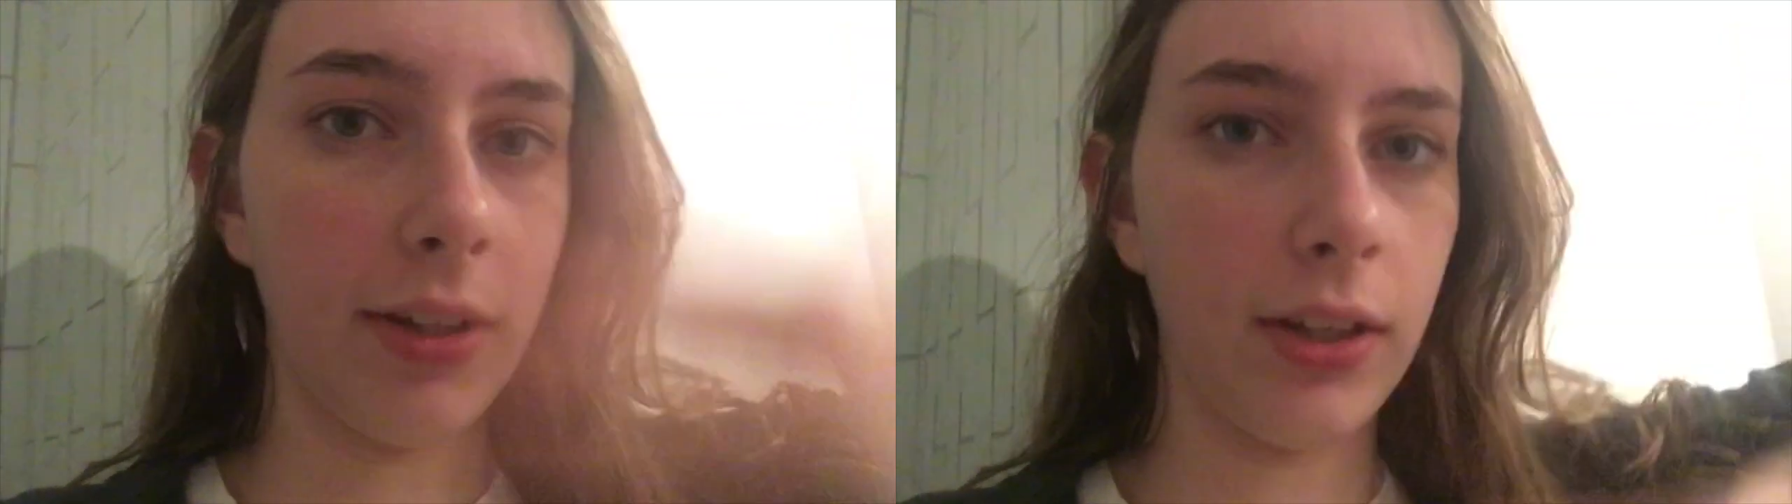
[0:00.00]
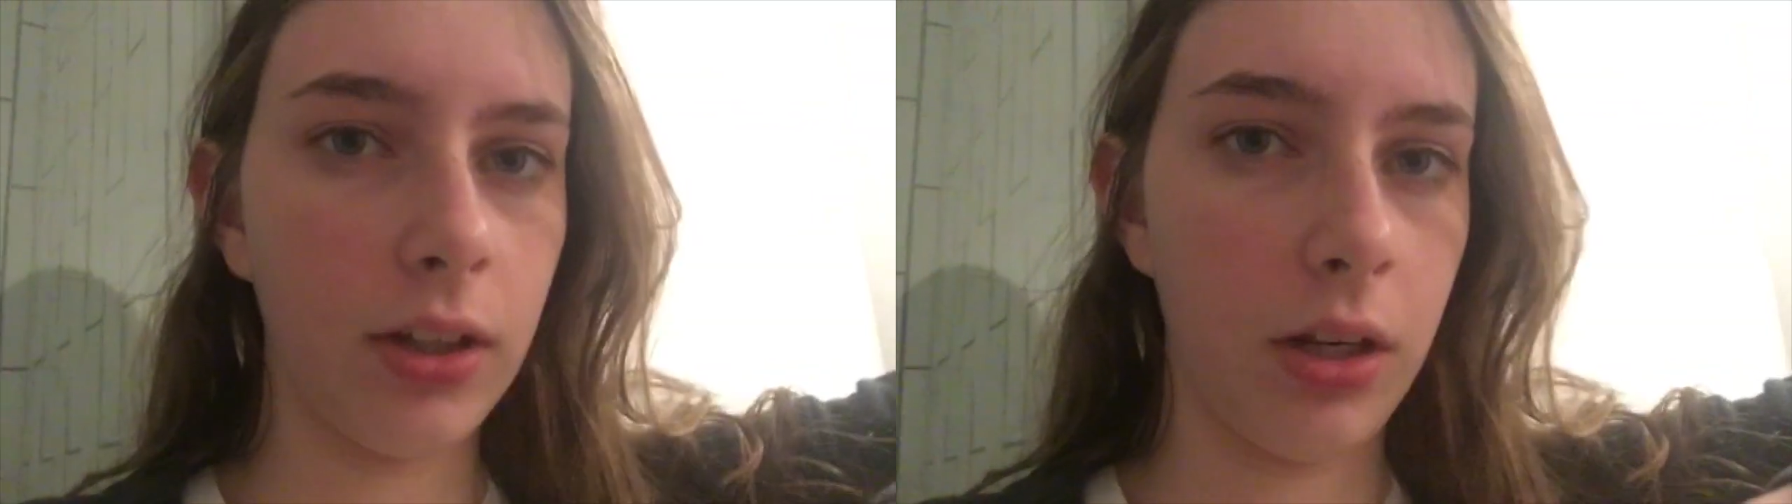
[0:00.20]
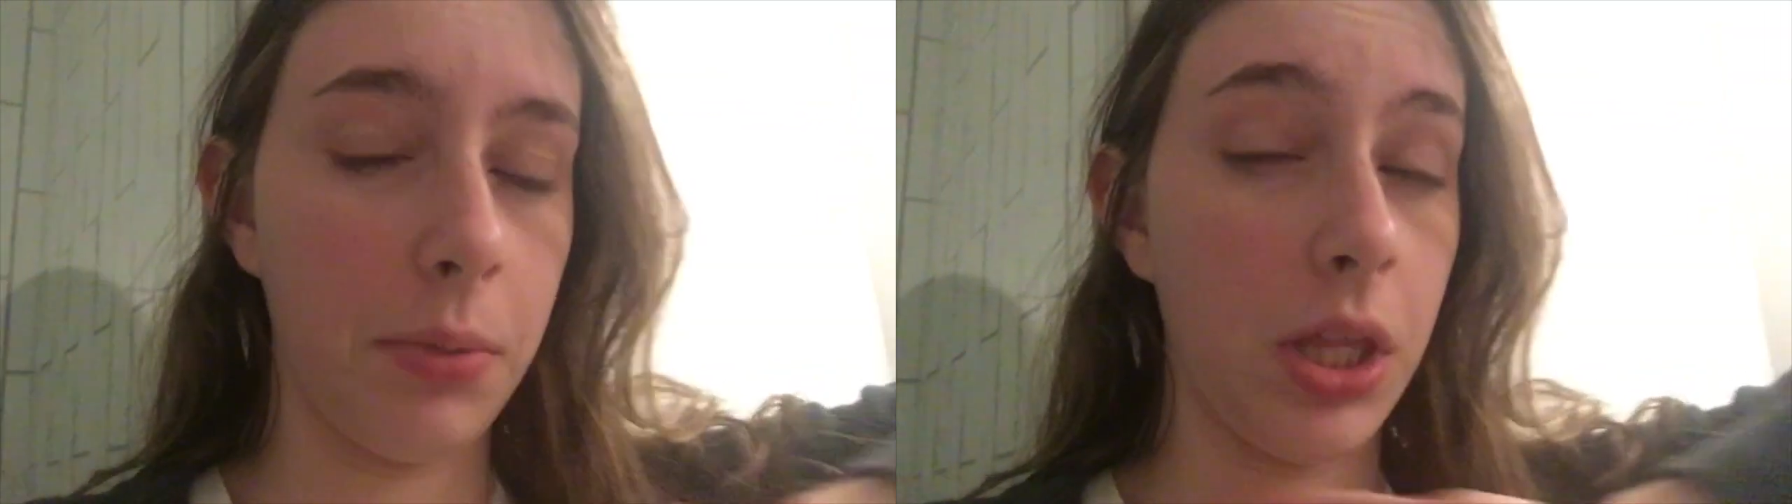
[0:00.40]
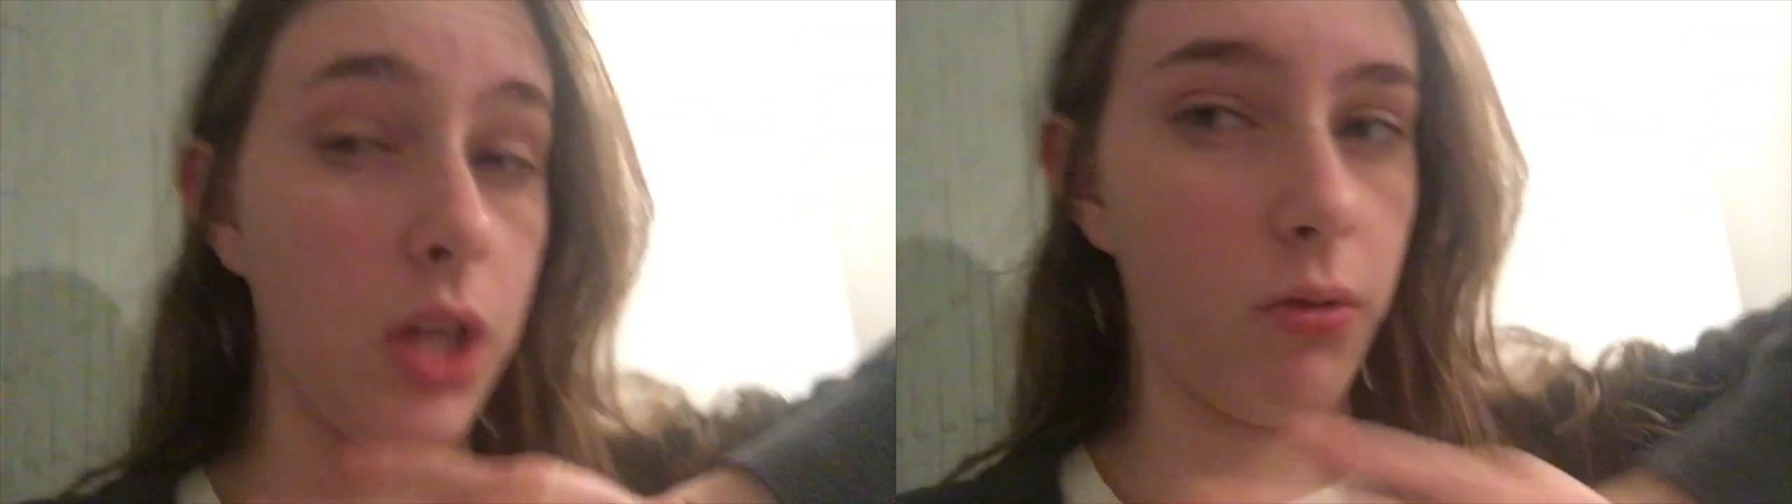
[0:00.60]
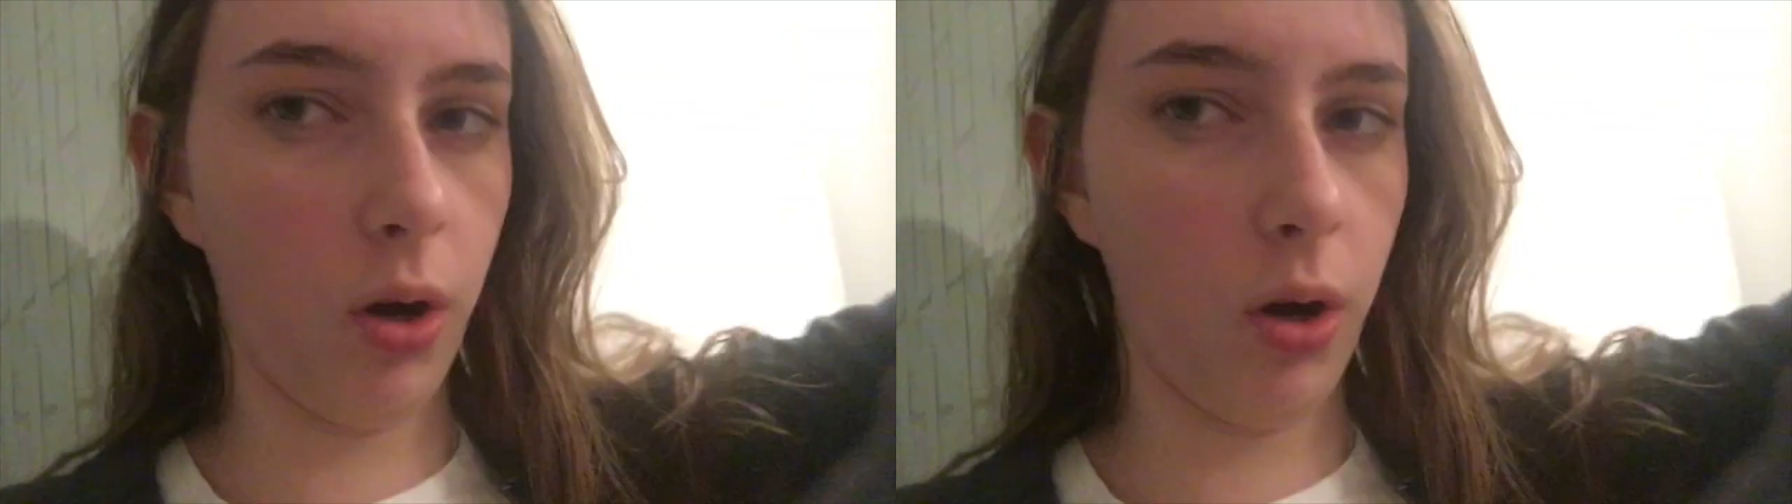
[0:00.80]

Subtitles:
is going to be the